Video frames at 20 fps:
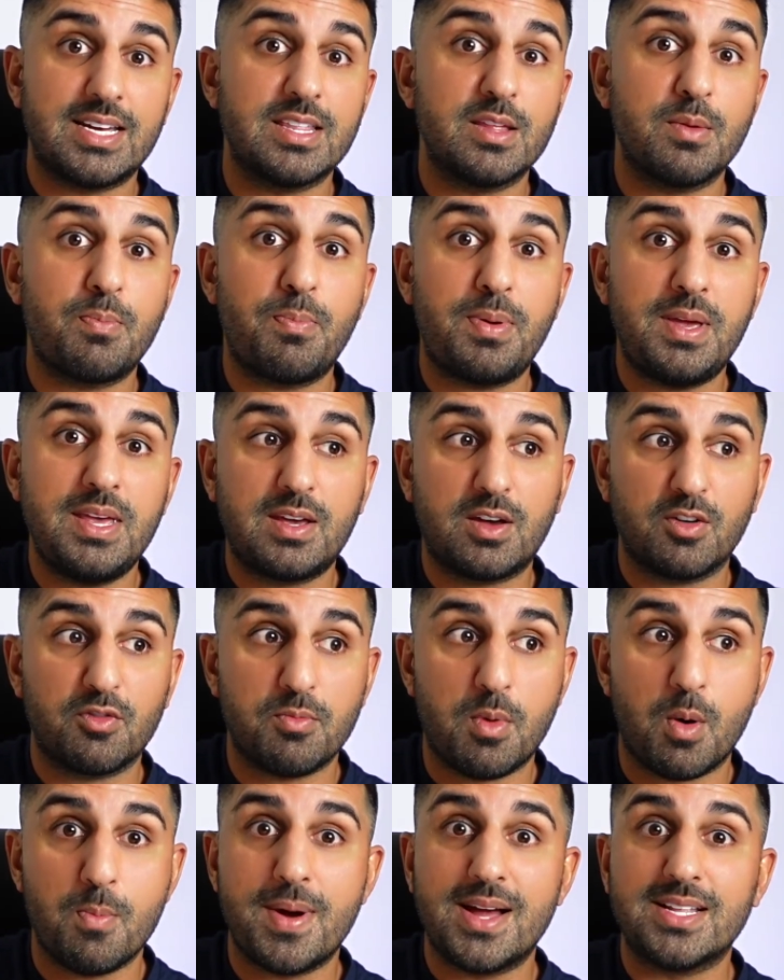at the peak of
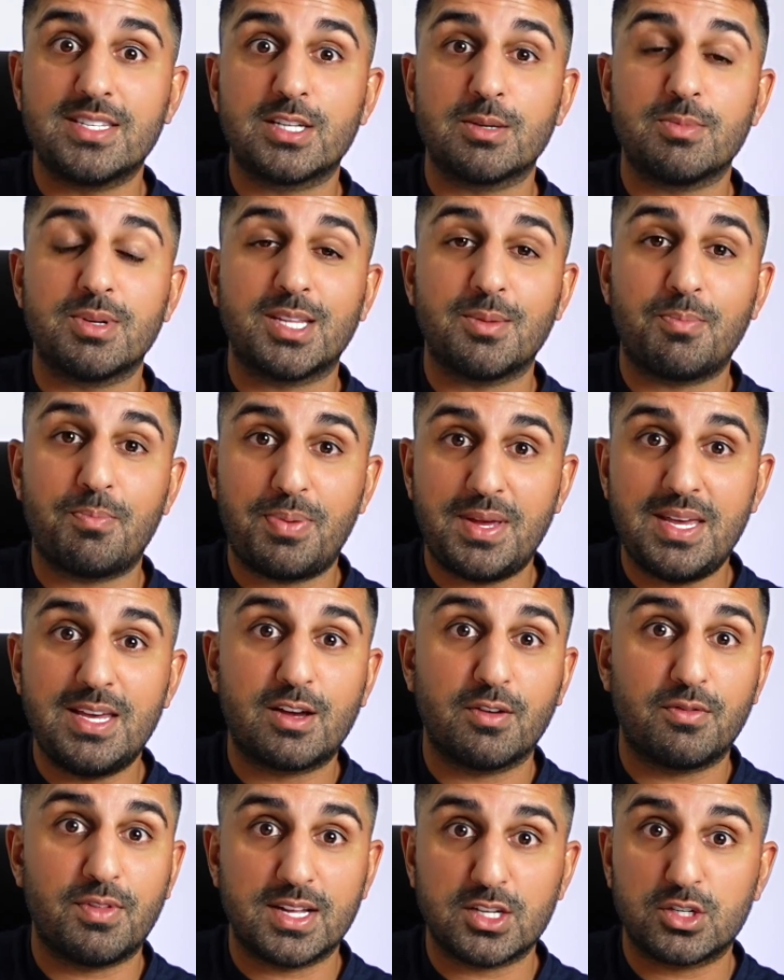momentum, at the peak
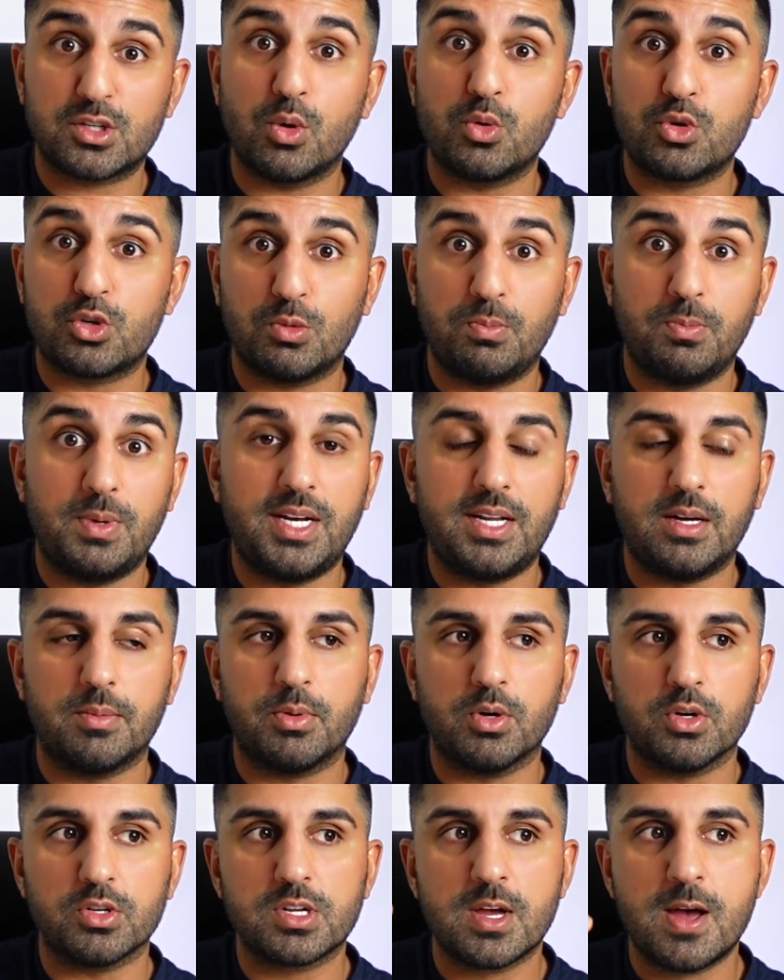of that social media
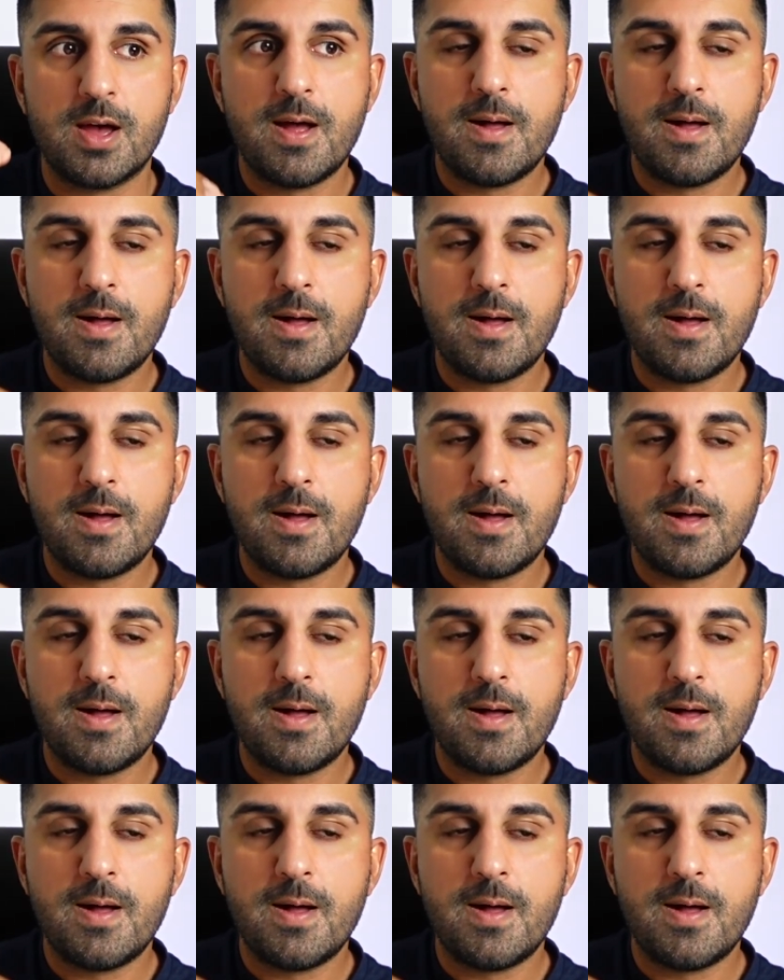buzz.